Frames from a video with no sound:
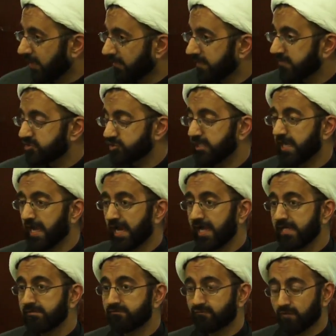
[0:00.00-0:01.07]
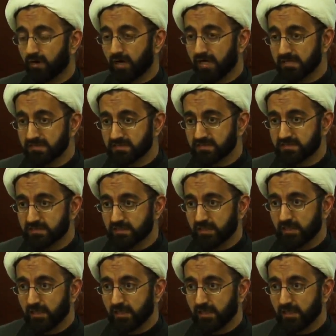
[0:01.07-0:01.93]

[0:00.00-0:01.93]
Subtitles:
that she had for us,